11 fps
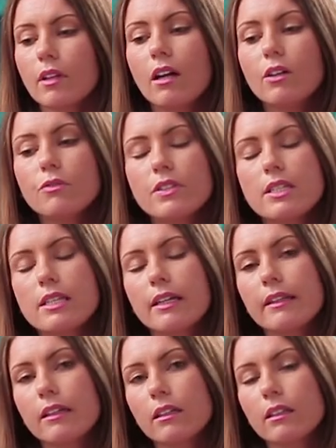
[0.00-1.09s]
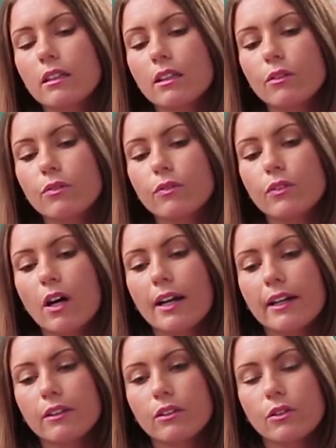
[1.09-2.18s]
I often say that if I
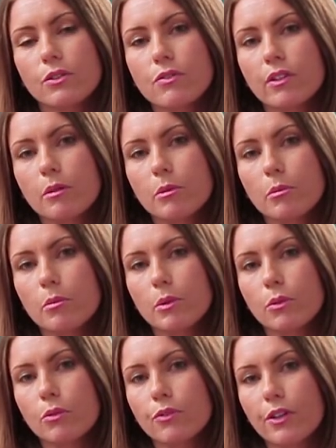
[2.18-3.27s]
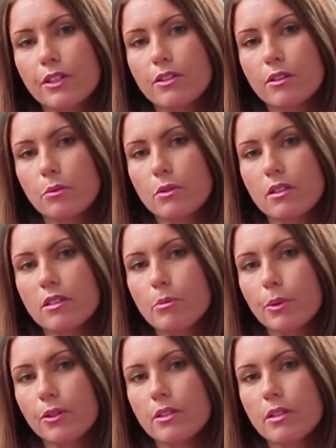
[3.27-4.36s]
had a close family member or friend that was
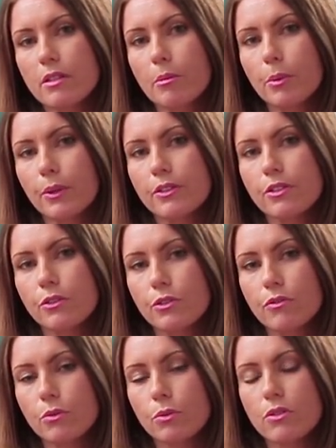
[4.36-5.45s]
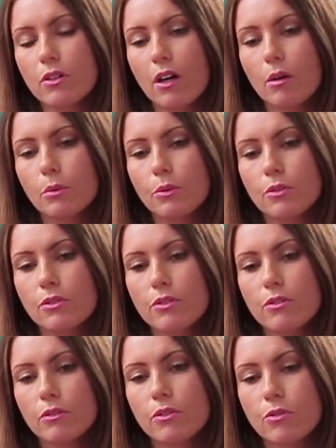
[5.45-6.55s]
experiencing a separation or divorce, I would
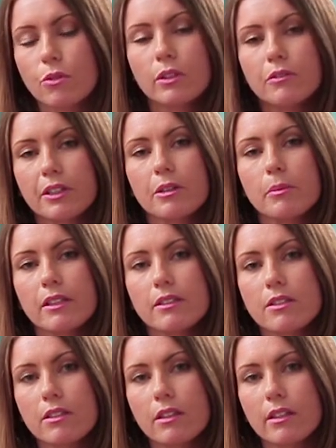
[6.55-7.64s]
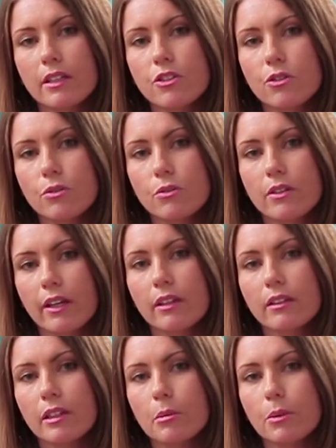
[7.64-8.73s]
strongly recommend that they choose a
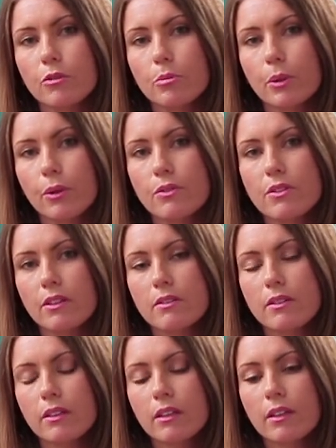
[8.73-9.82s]
collaborative process.